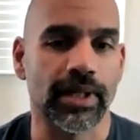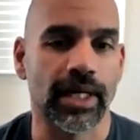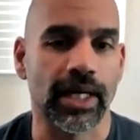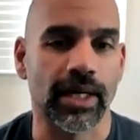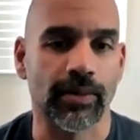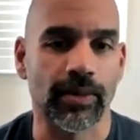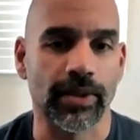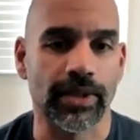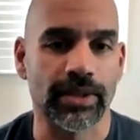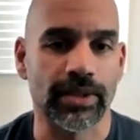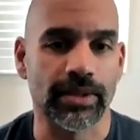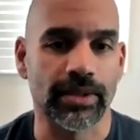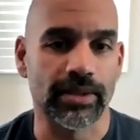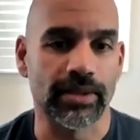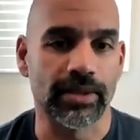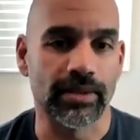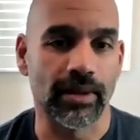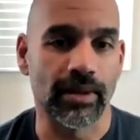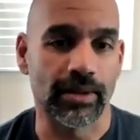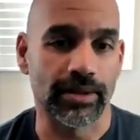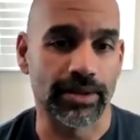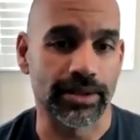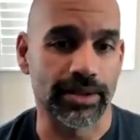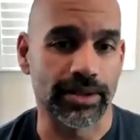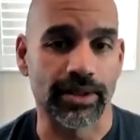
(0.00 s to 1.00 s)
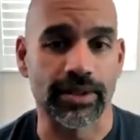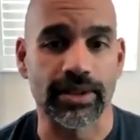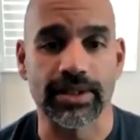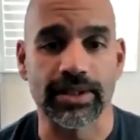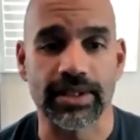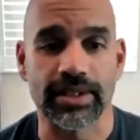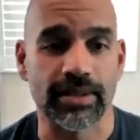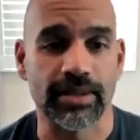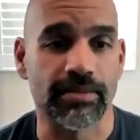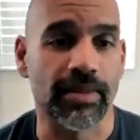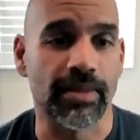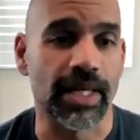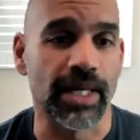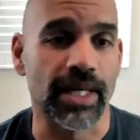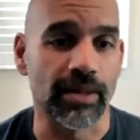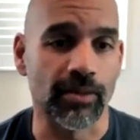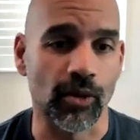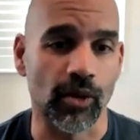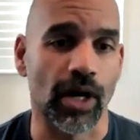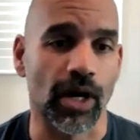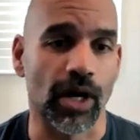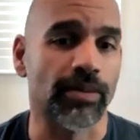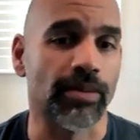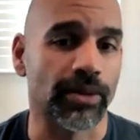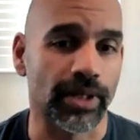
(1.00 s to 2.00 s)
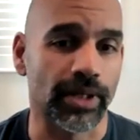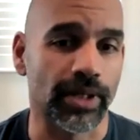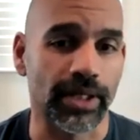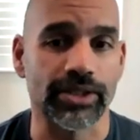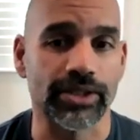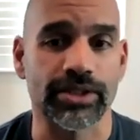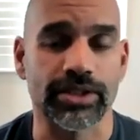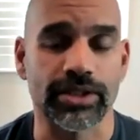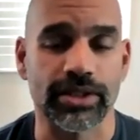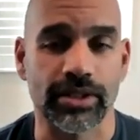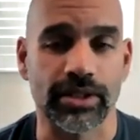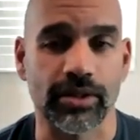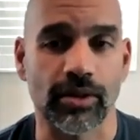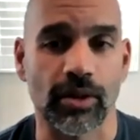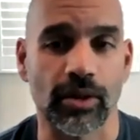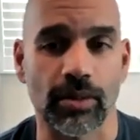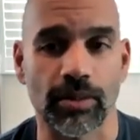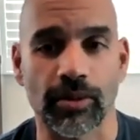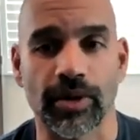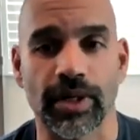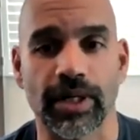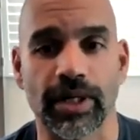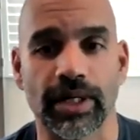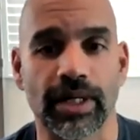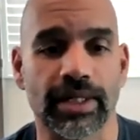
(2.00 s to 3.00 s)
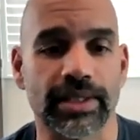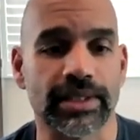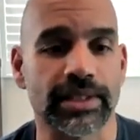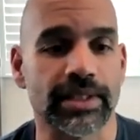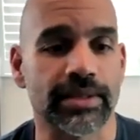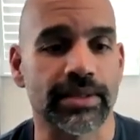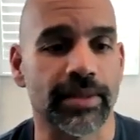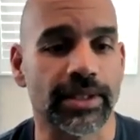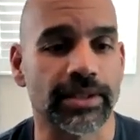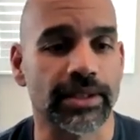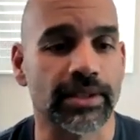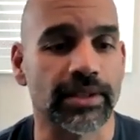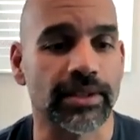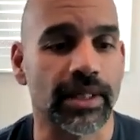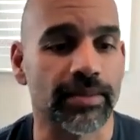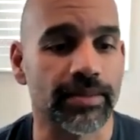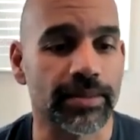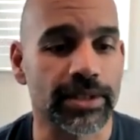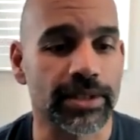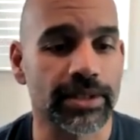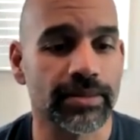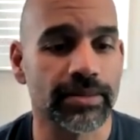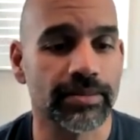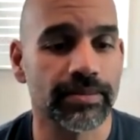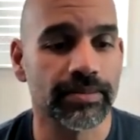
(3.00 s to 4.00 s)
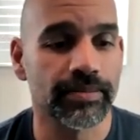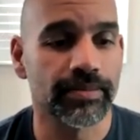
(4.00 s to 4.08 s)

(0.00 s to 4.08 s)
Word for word: and we are starting to see many more applications incorporate custom LLMs.